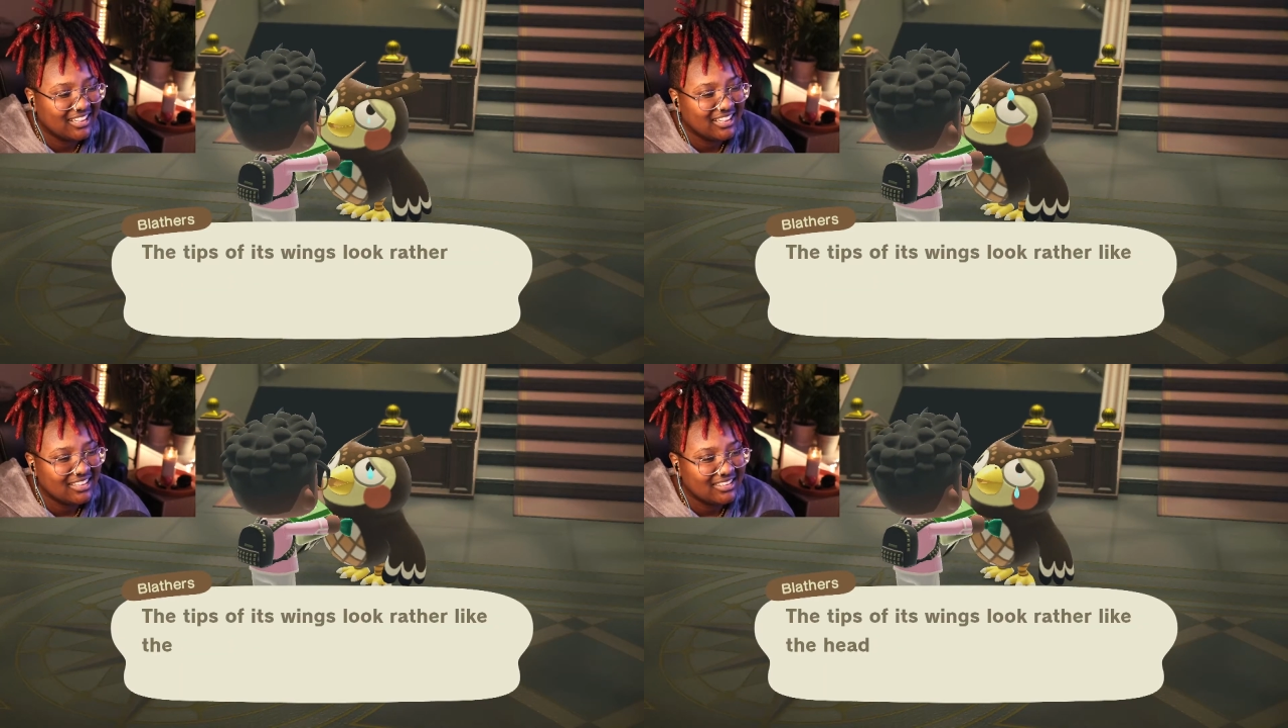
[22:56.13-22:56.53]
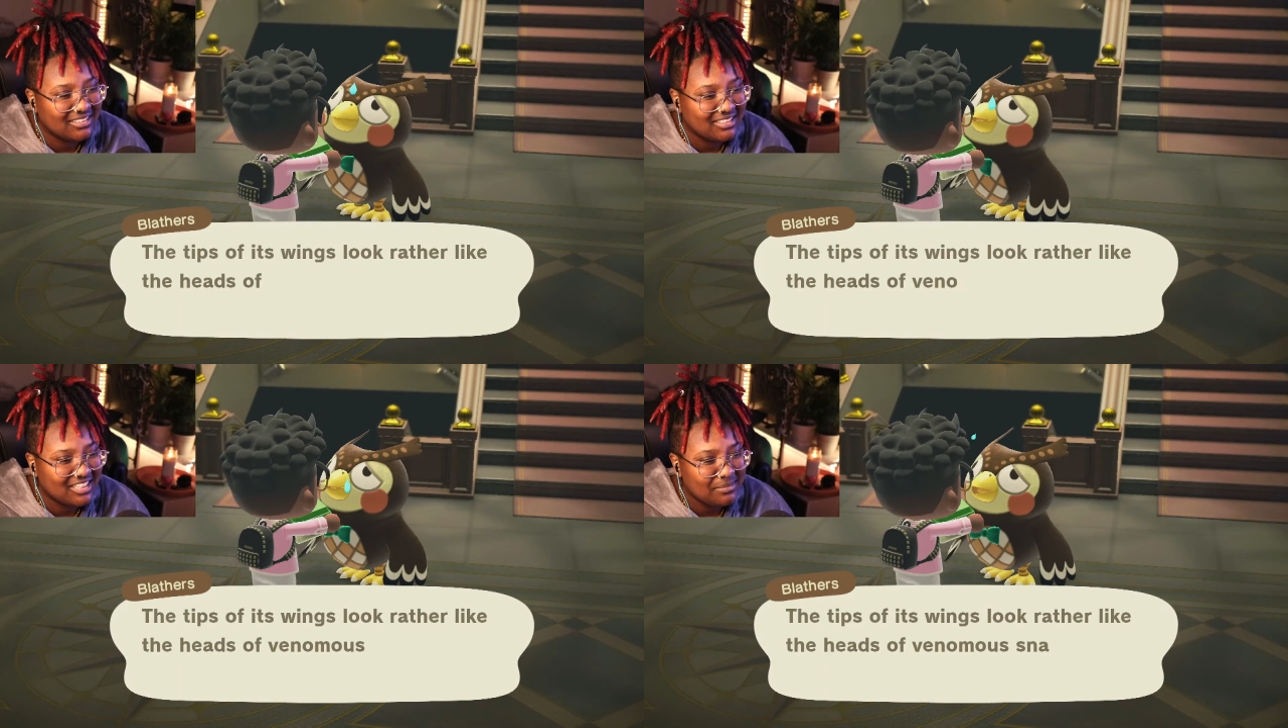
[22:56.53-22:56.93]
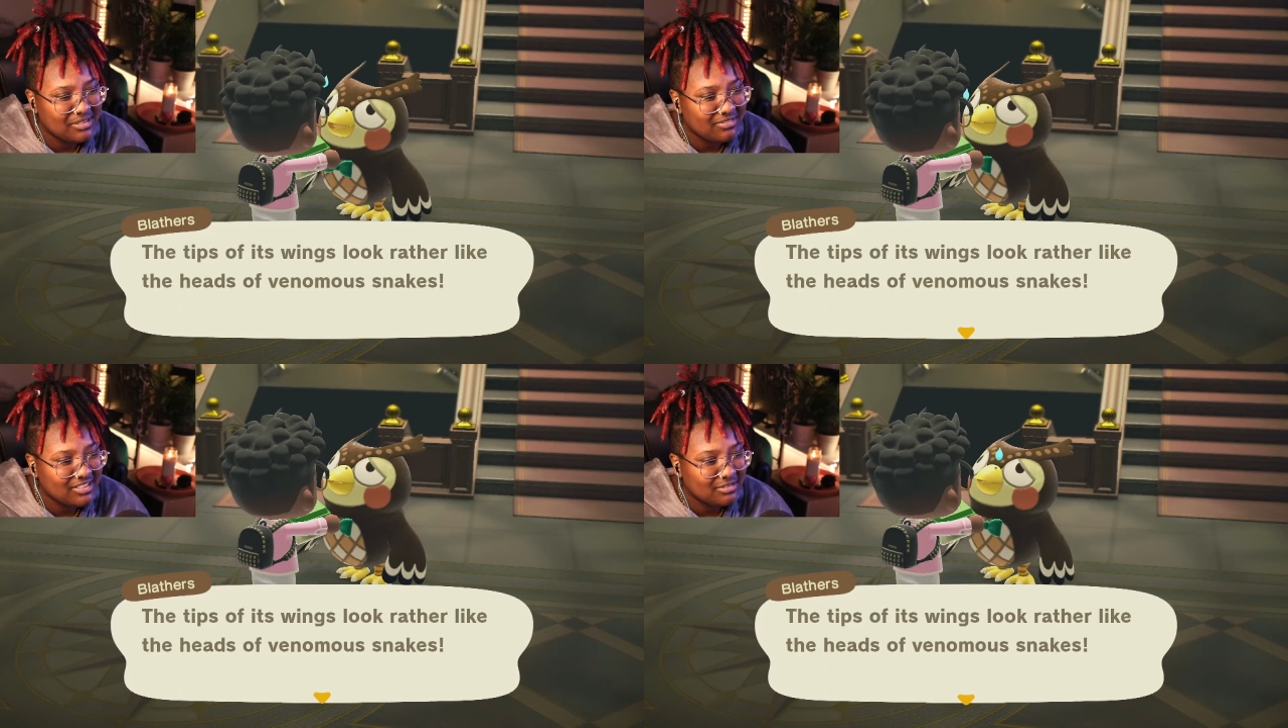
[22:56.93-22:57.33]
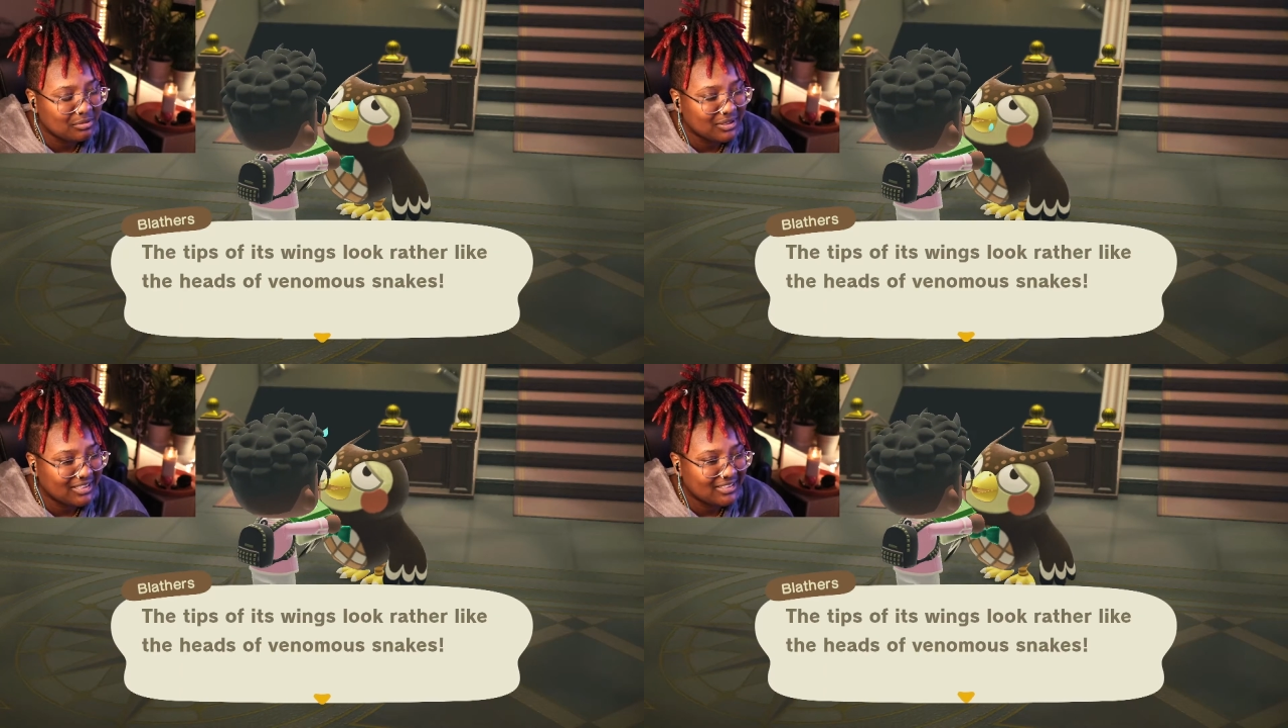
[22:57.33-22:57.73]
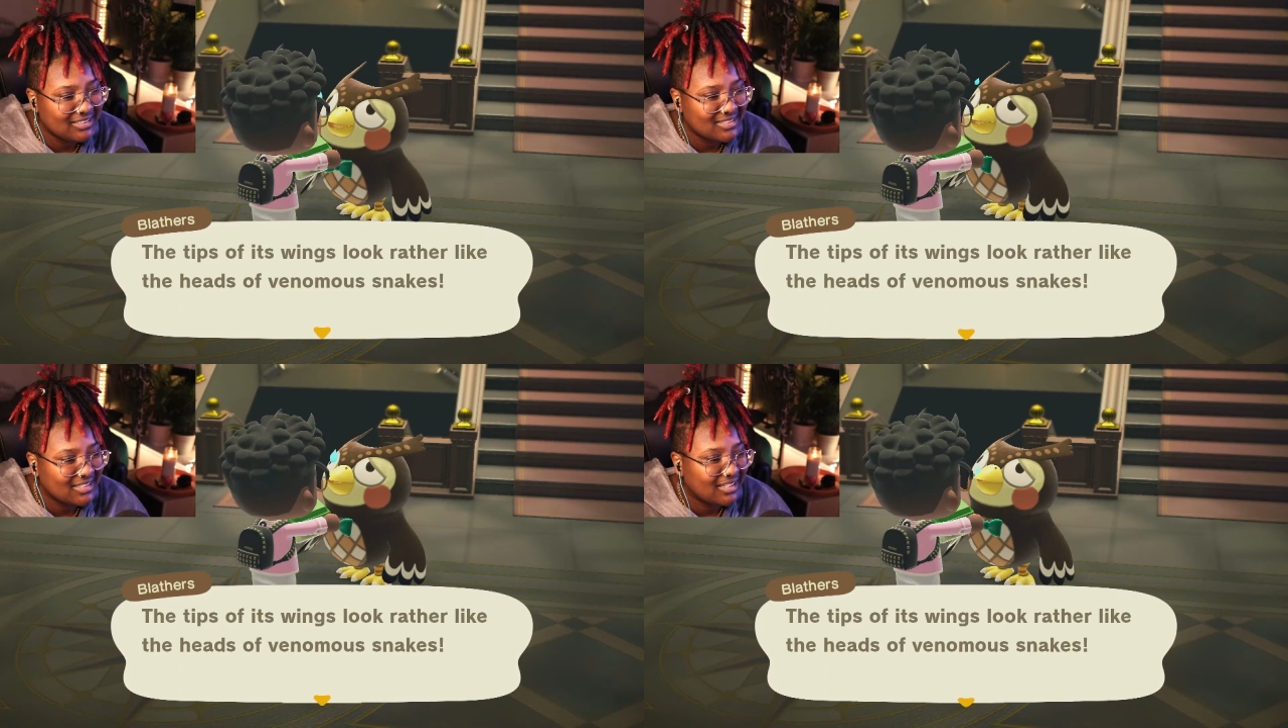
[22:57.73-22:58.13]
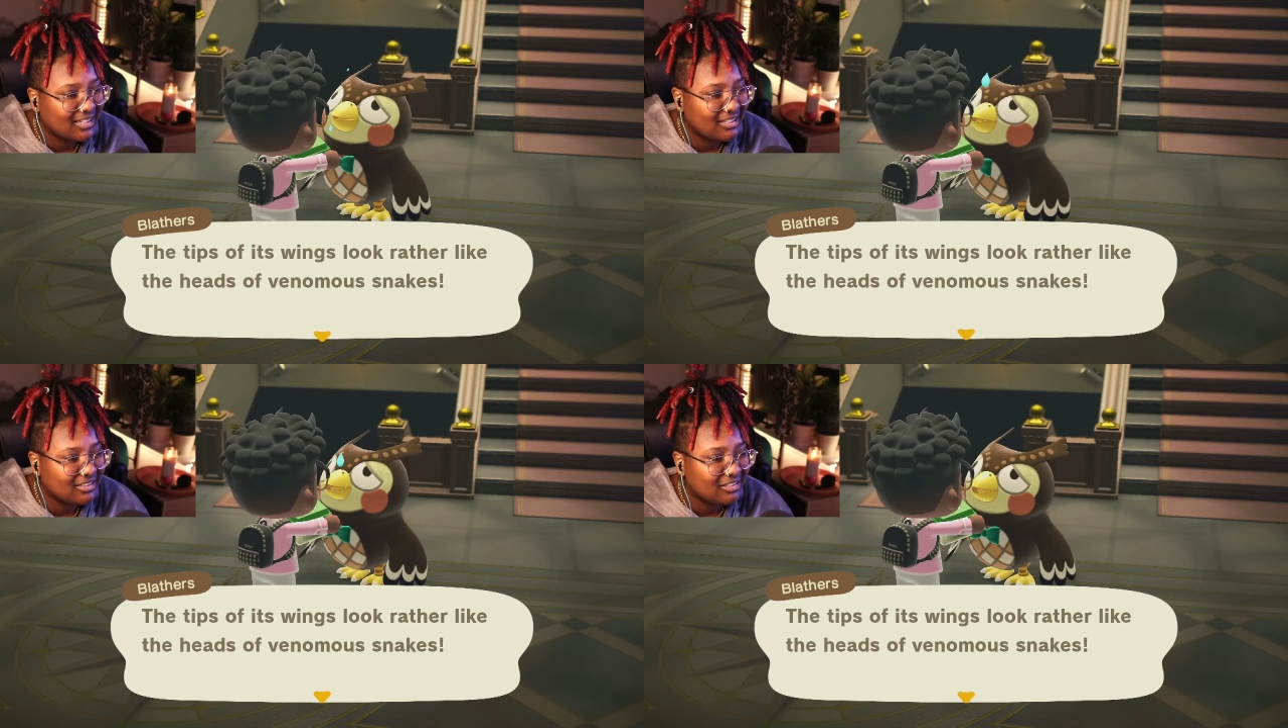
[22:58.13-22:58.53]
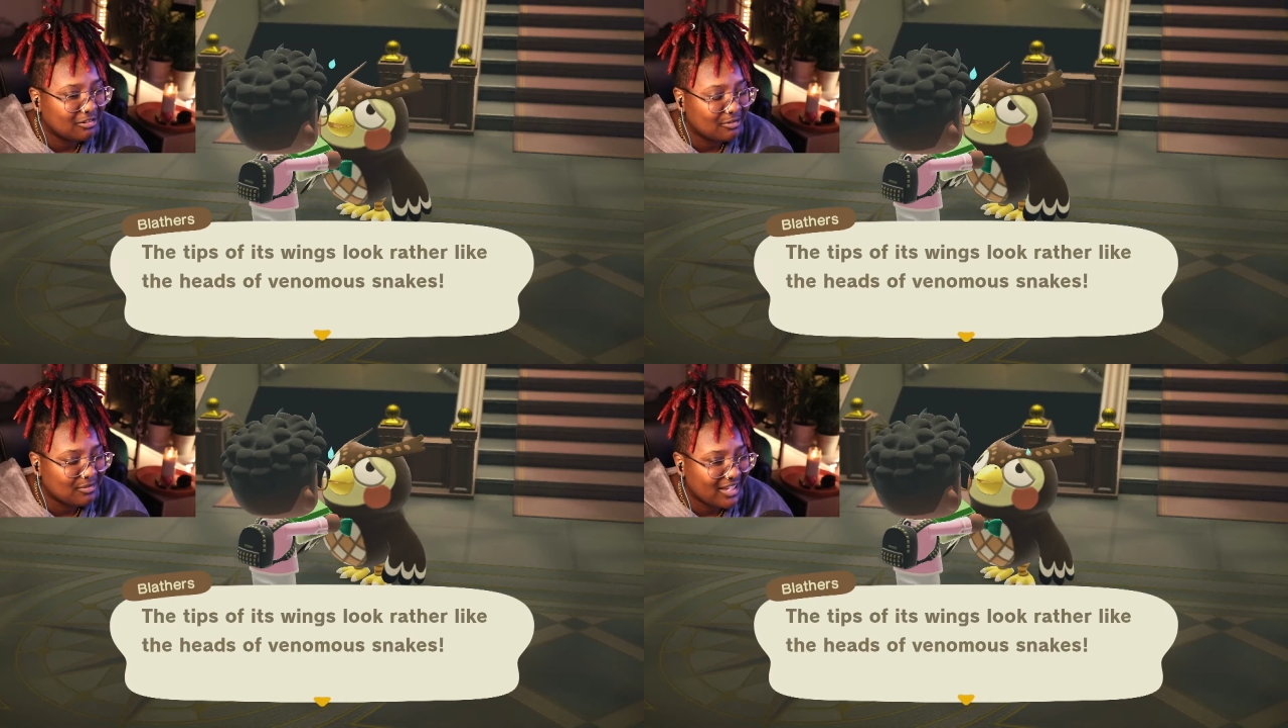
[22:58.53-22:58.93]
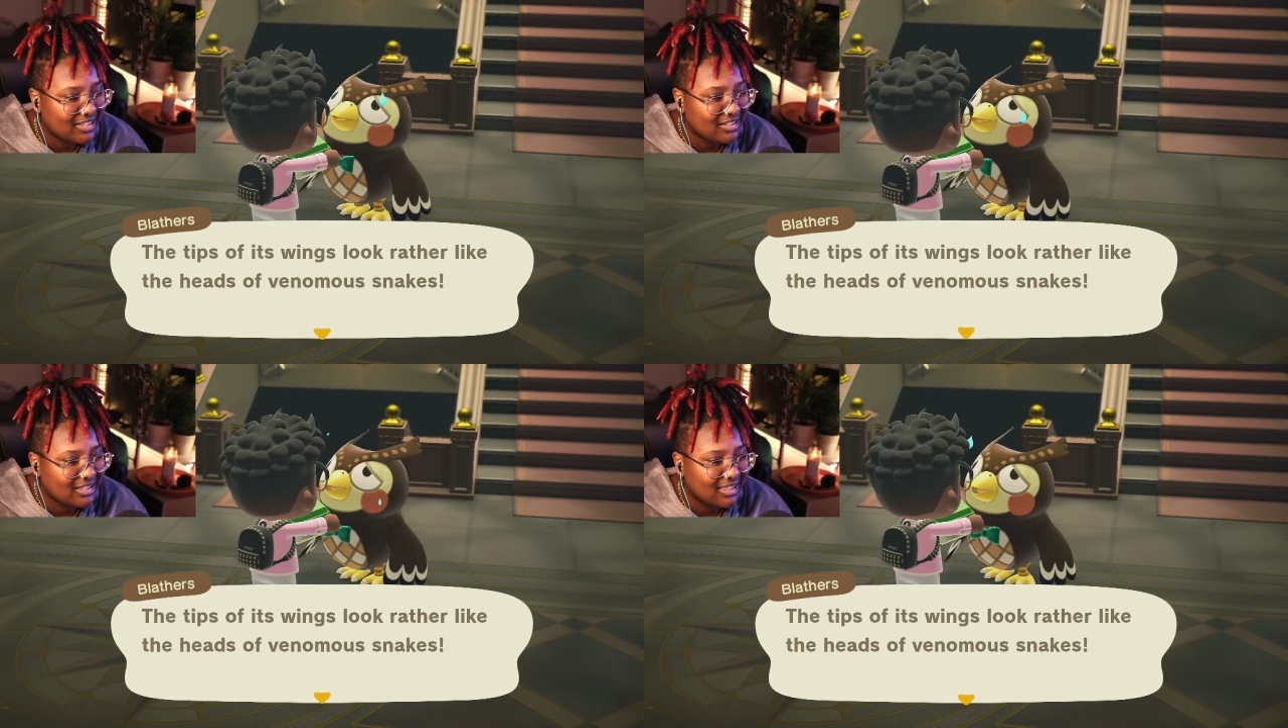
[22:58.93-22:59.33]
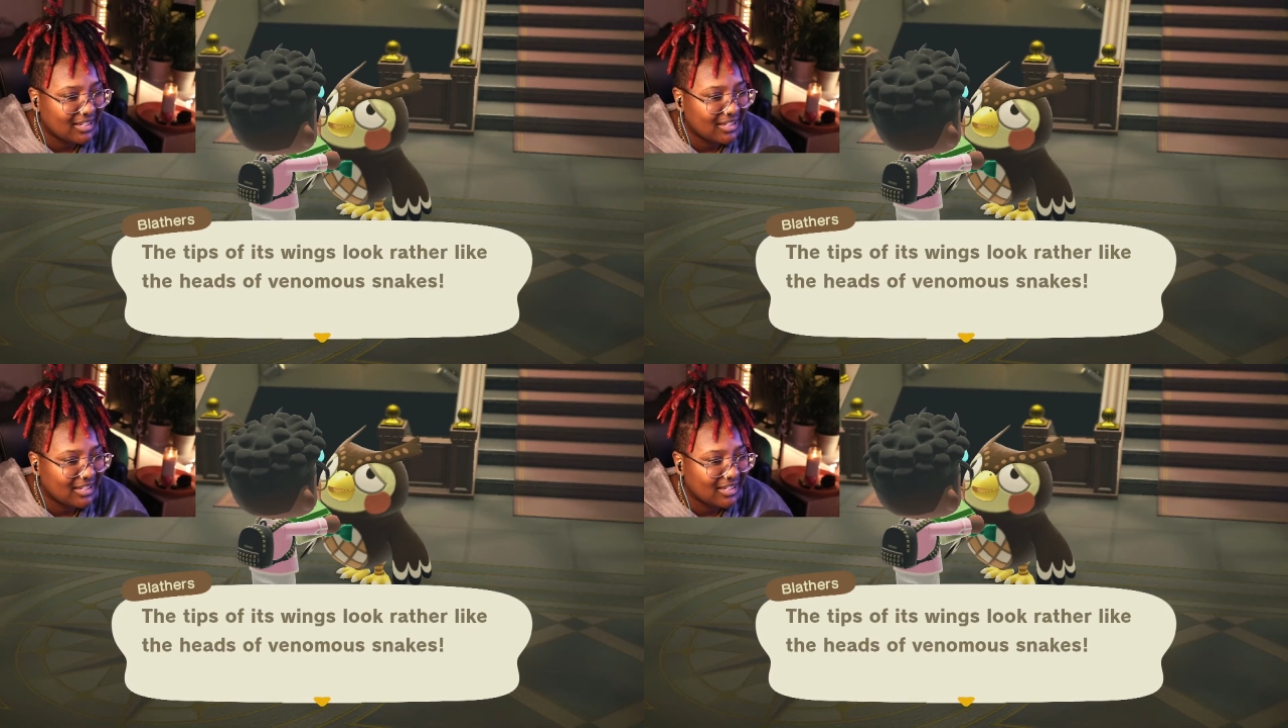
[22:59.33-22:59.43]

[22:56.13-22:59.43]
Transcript: The tips of its wings look rather like